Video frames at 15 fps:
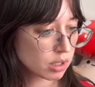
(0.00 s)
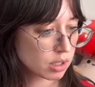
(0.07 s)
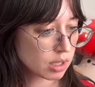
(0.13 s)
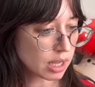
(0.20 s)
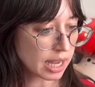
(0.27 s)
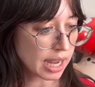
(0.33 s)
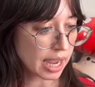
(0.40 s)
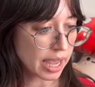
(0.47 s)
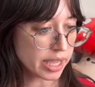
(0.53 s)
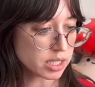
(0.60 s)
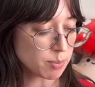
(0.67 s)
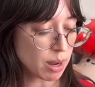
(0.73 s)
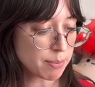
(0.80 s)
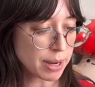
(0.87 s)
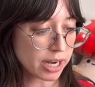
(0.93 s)
and
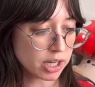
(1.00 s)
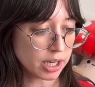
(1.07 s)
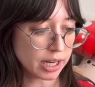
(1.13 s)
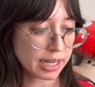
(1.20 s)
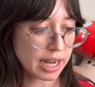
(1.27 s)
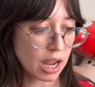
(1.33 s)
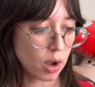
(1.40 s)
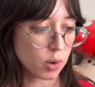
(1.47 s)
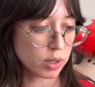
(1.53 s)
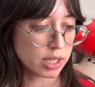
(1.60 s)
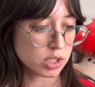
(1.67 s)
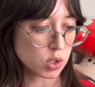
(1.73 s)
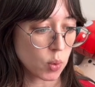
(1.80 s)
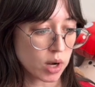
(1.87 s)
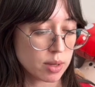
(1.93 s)
my parent account
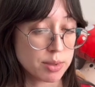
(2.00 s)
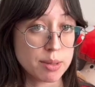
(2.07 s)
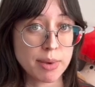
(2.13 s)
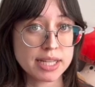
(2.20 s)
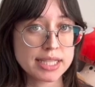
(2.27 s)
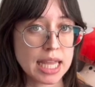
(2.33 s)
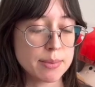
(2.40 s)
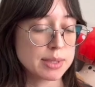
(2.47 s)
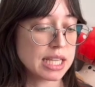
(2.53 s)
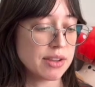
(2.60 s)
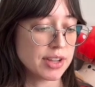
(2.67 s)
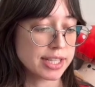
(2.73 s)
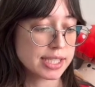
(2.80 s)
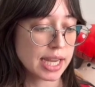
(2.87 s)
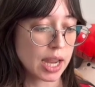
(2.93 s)
is going to be my same
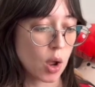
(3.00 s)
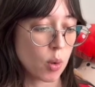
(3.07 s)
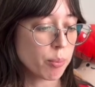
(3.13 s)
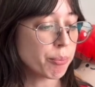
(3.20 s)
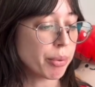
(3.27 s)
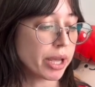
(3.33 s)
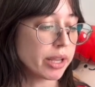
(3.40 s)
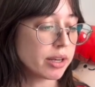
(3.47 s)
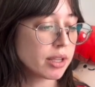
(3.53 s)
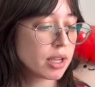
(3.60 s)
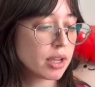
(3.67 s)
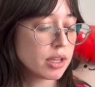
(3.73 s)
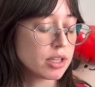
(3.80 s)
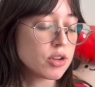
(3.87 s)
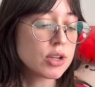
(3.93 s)
savings account. But
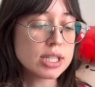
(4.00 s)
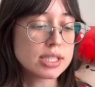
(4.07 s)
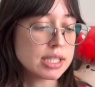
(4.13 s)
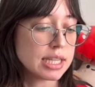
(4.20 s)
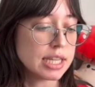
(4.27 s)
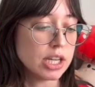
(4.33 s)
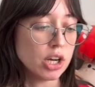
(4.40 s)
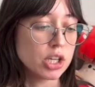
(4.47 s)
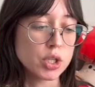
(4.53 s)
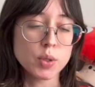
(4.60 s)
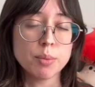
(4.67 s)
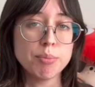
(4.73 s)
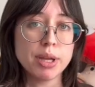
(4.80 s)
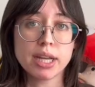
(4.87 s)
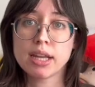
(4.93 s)
you can see here, you
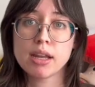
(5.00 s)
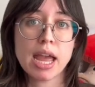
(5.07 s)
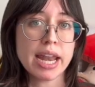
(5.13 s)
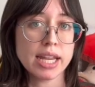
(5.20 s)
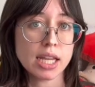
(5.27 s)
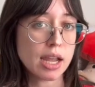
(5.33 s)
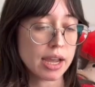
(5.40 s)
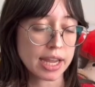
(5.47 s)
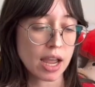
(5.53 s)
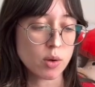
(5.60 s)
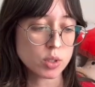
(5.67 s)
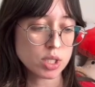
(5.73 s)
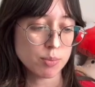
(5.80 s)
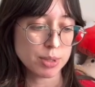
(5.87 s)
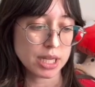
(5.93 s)
can pick any
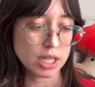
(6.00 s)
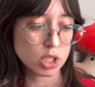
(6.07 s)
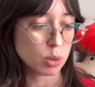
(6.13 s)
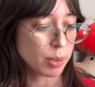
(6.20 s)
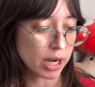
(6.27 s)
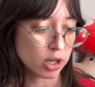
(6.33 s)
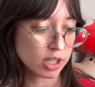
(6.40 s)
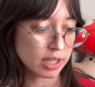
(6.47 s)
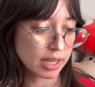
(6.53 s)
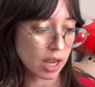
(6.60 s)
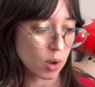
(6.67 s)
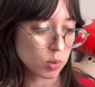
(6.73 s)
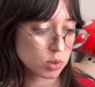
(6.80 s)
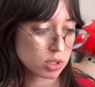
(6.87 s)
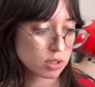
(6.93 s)
account to be your parent
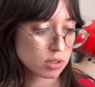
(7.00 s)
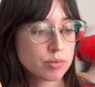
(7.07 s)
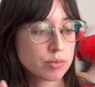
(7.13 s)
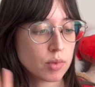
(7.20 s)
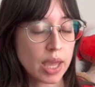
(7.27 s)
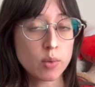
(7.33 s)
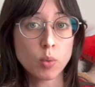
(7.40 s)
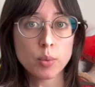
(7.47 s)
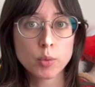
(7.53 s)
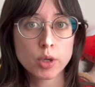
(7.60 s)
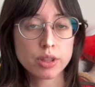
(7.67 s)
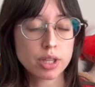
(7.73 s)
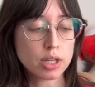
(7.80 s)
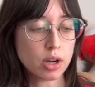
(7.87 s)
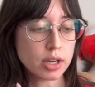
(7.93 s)
account. And one more
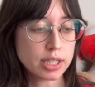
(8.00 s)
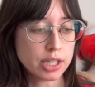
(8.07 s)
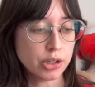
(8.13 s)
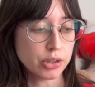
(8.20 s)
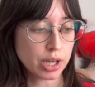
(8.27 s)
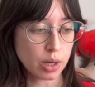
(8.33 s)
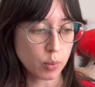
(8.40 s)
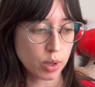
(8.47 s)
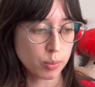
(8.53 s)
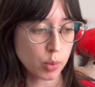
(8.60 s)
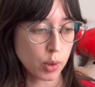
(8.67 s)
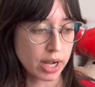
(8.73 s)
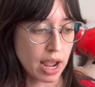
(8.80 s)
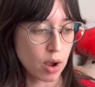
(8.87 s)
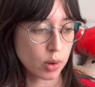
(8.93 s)
thing on here that I want to
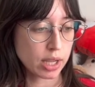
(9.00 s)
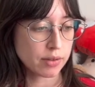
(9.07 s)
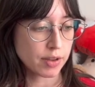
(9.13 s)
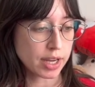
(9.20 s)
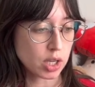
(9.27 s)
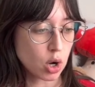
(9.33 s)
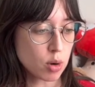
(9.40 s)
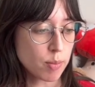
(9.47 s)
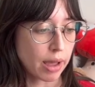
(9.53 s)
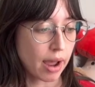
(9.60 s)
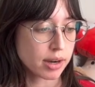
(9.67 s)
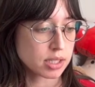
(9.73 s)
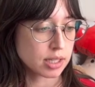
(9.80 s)
point out, if I go back to